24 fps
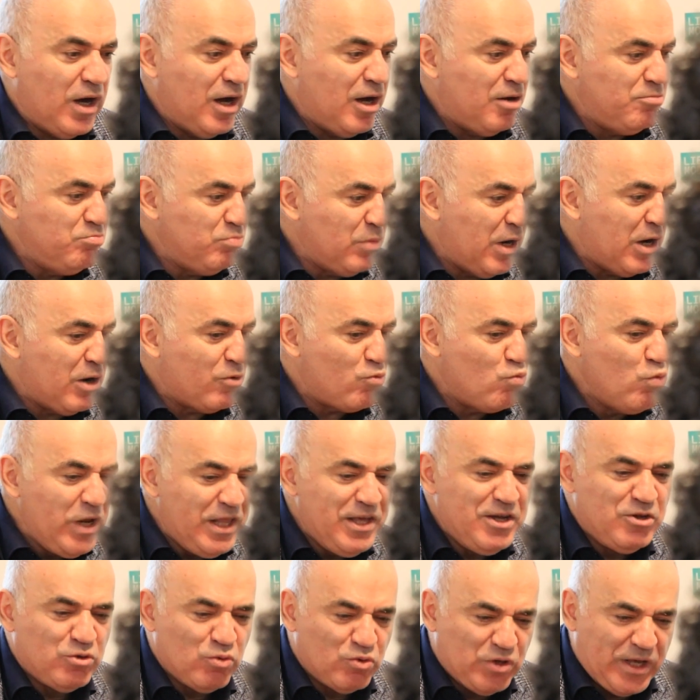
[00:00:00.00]
are
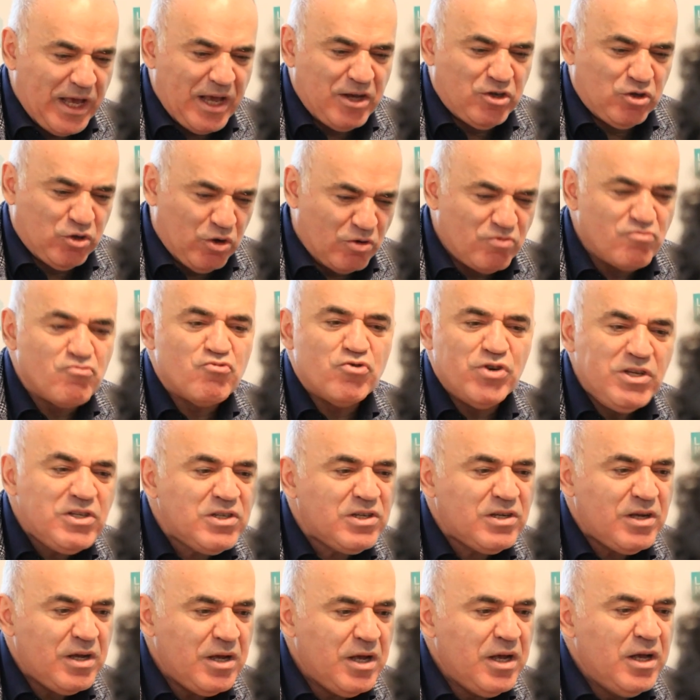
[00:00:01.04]
willing to take certain
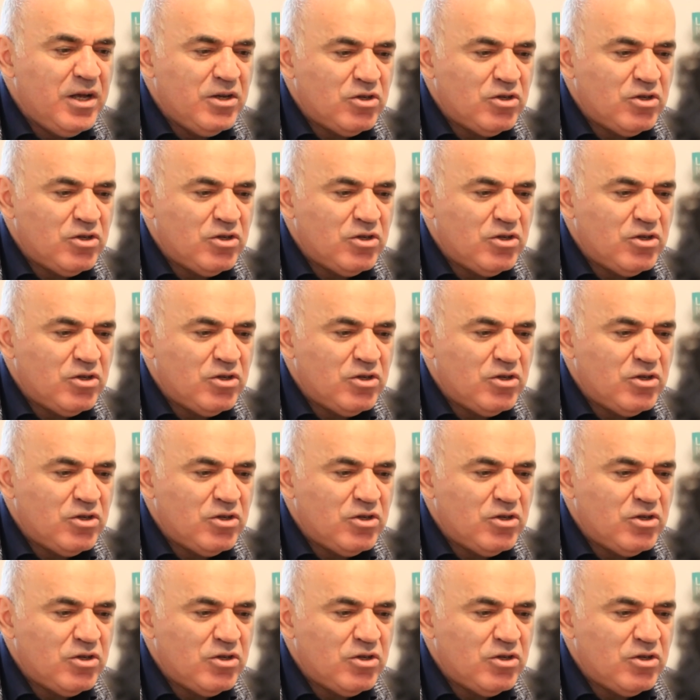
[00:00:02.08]
risks,